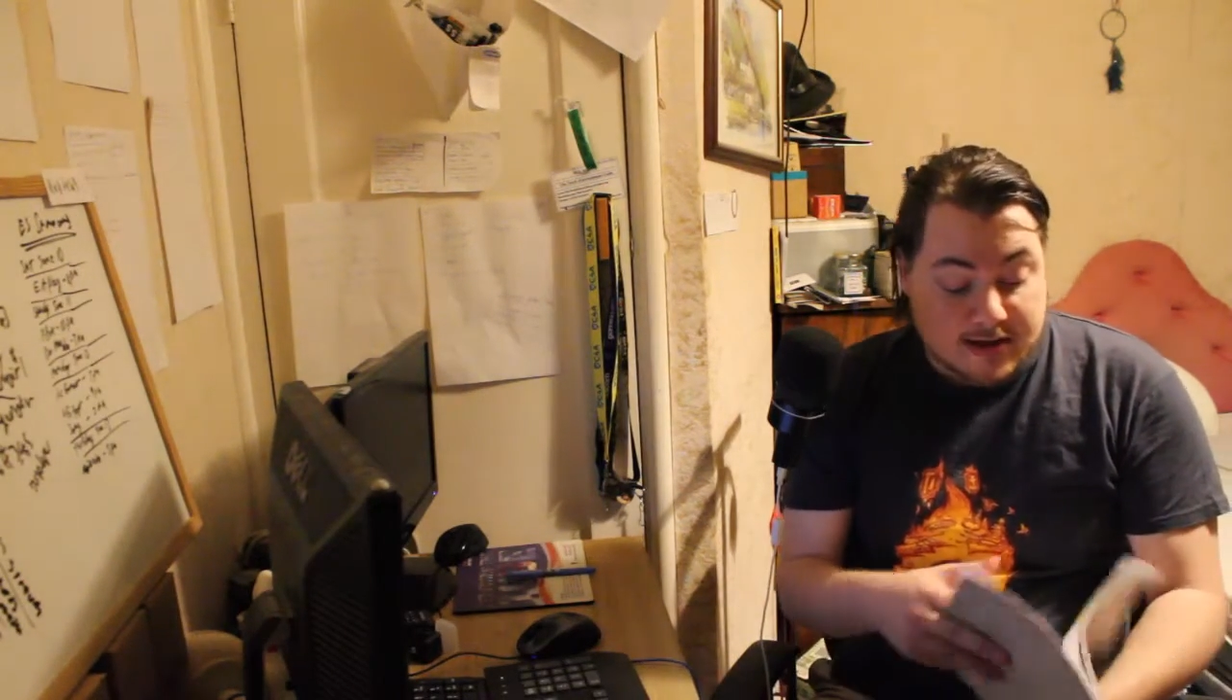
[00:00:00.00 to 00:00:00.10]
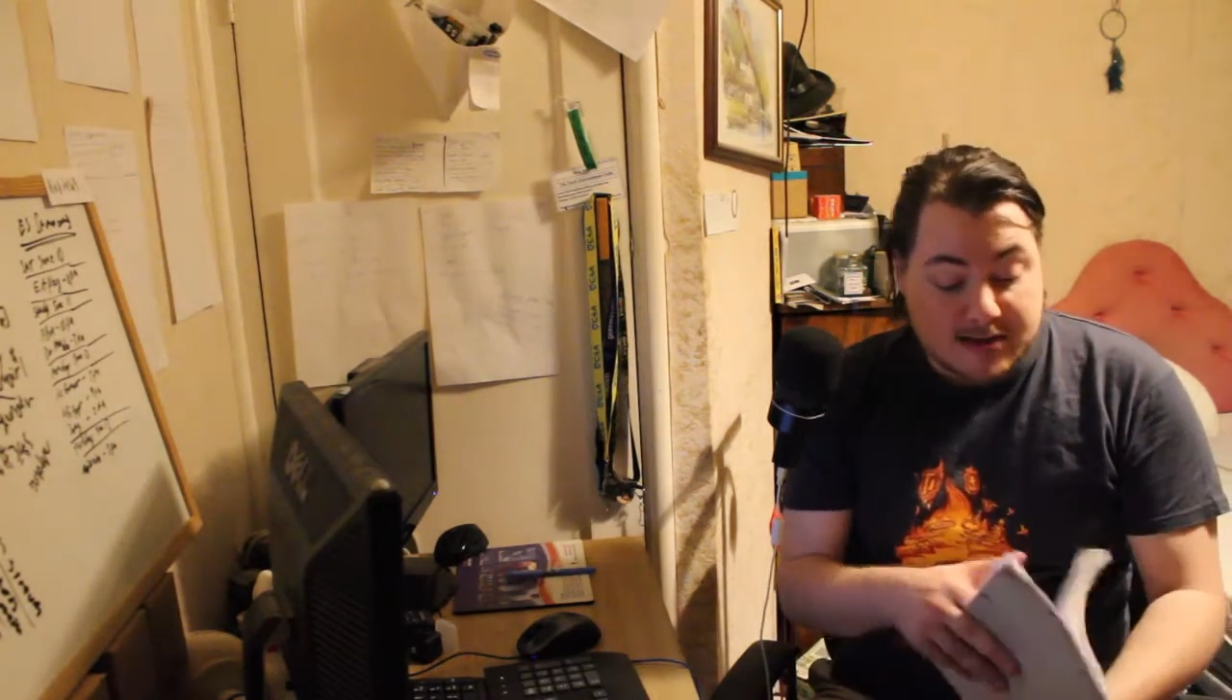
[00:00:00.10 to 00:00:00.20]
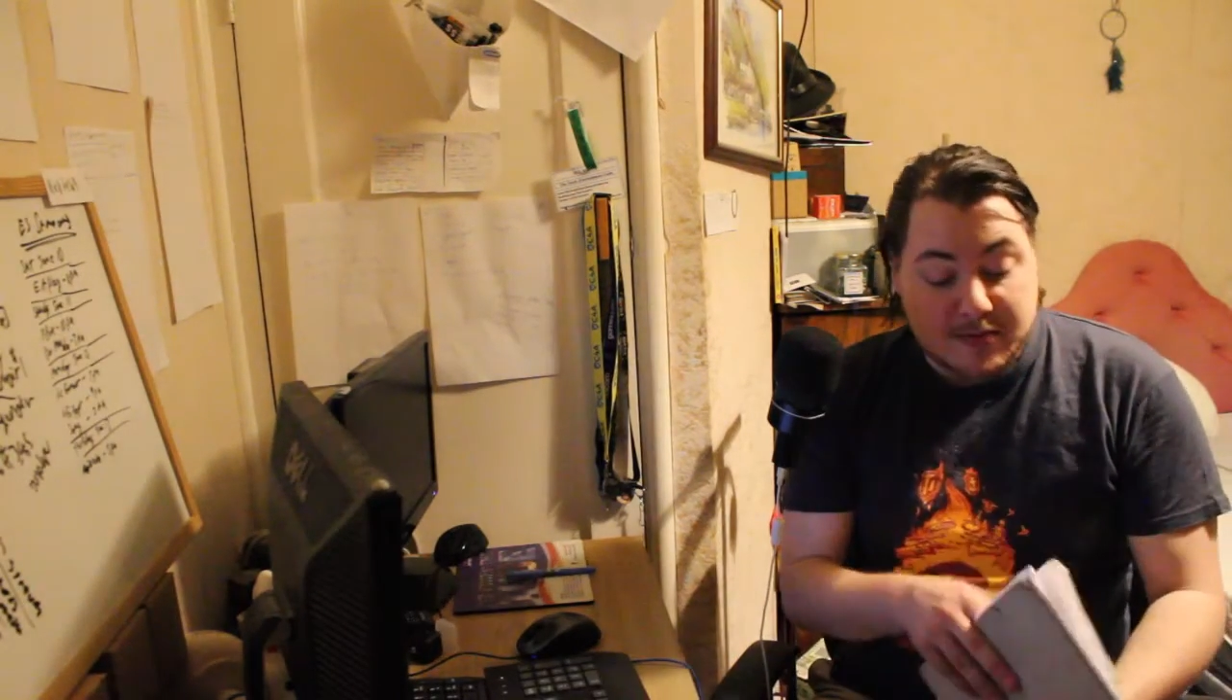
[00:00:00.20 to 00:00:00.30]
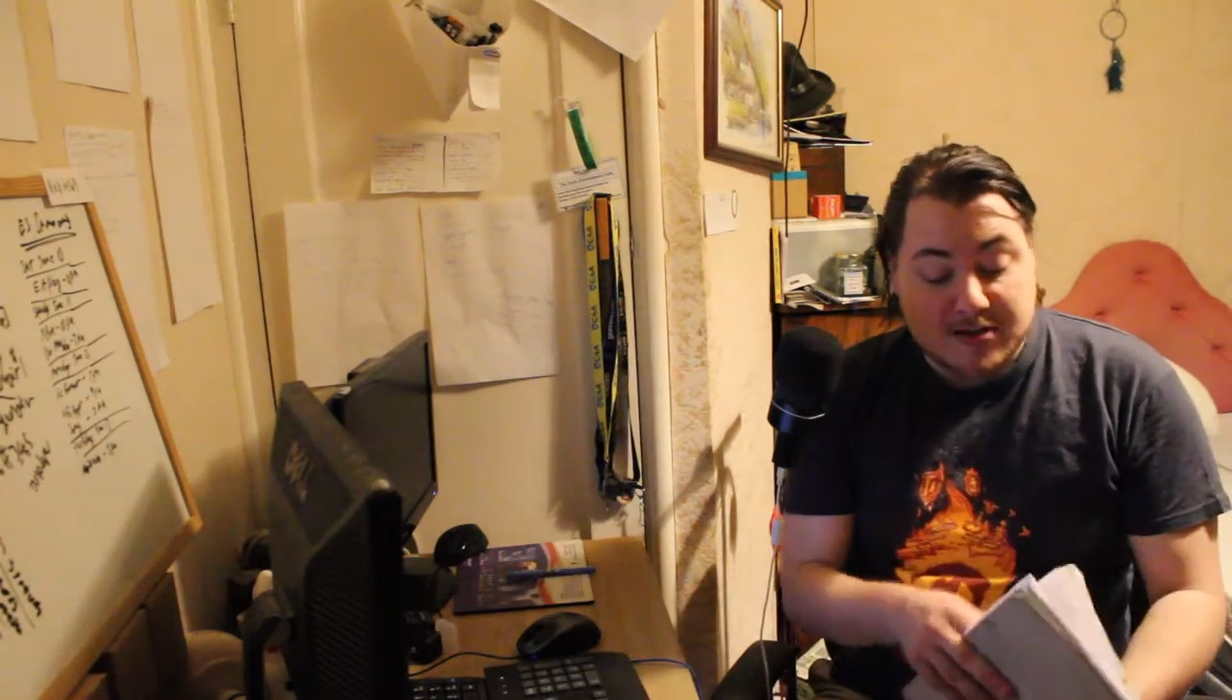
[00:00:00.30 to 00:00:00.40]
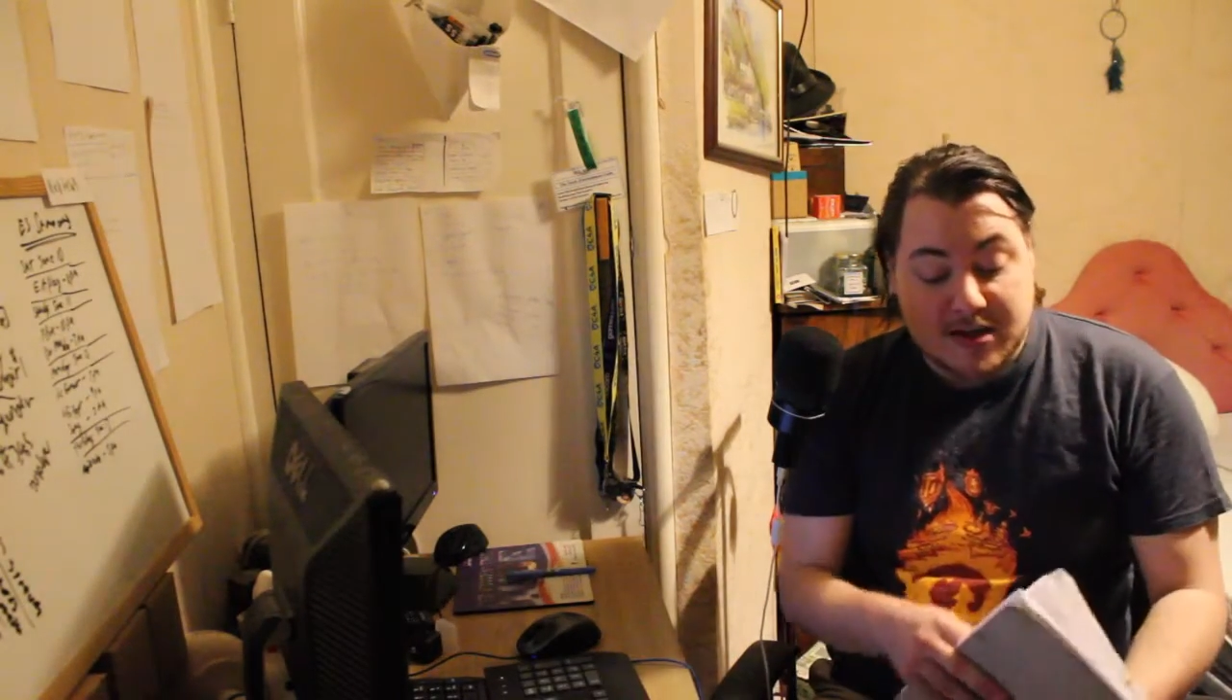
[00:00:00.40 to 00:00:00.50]

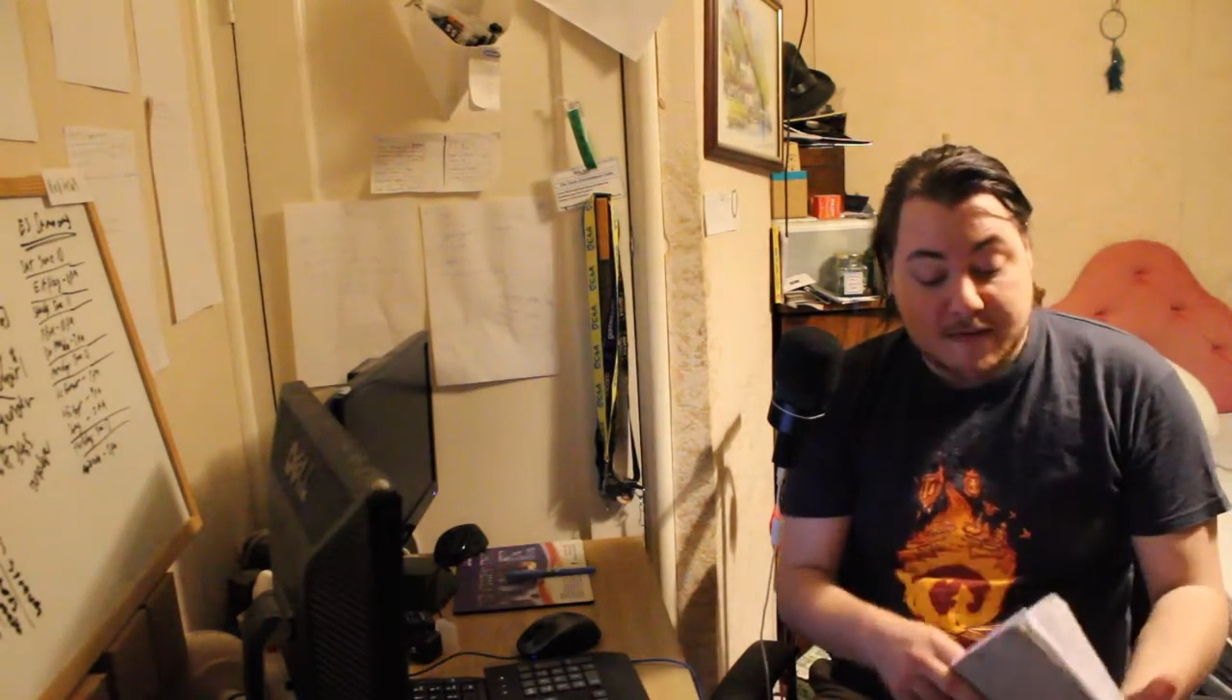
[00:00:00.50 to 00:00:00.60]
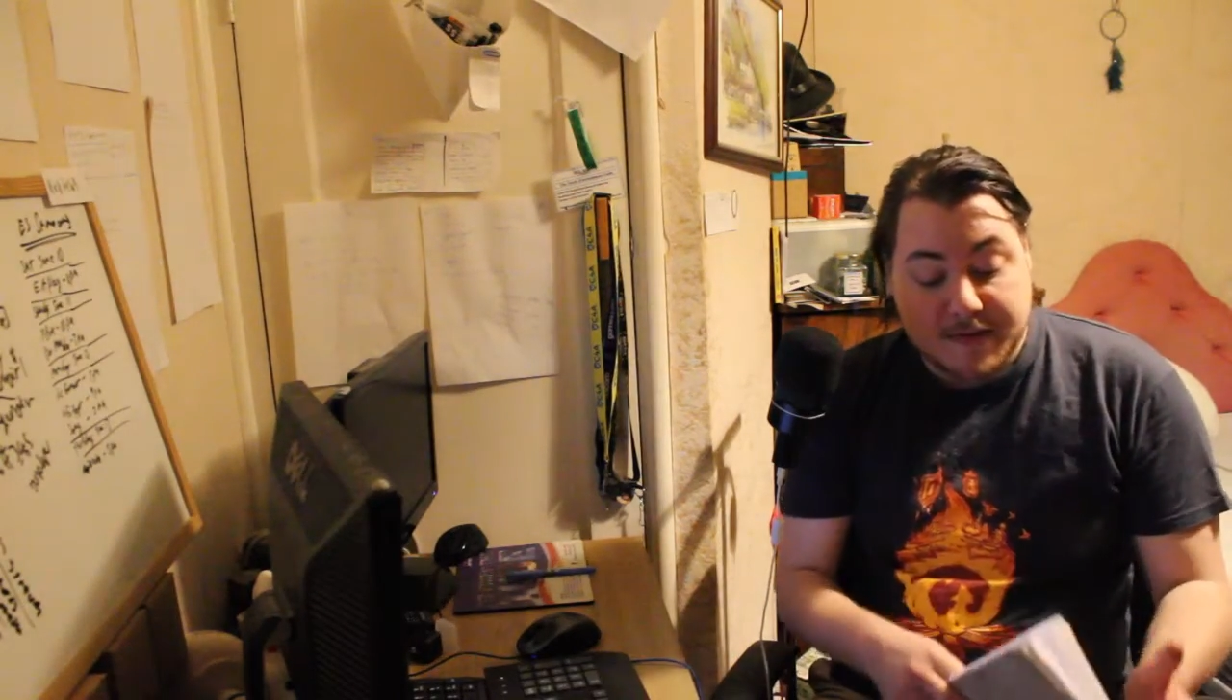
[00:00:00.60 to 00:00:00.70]
some stuff.